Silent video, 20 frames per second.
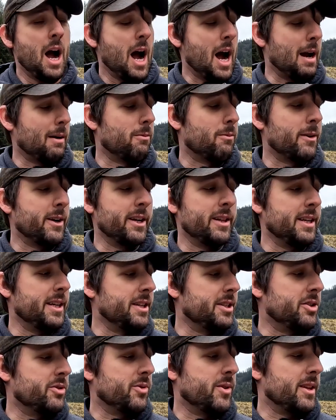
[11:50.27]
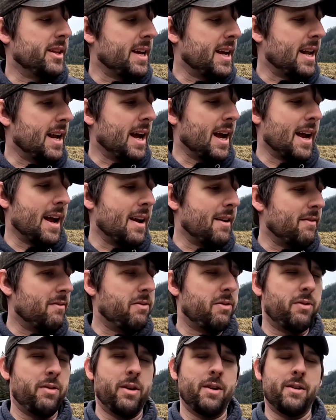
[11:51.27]
I really enjoy that. I
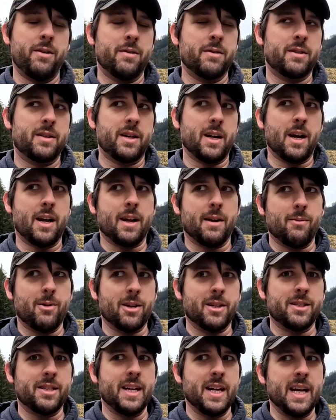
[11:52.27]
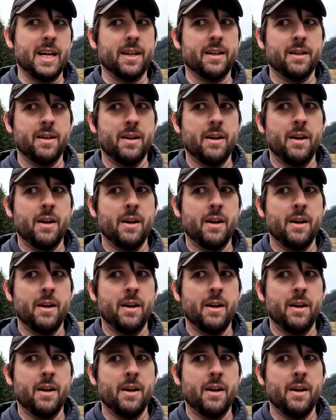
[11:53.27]
have, God, I want to say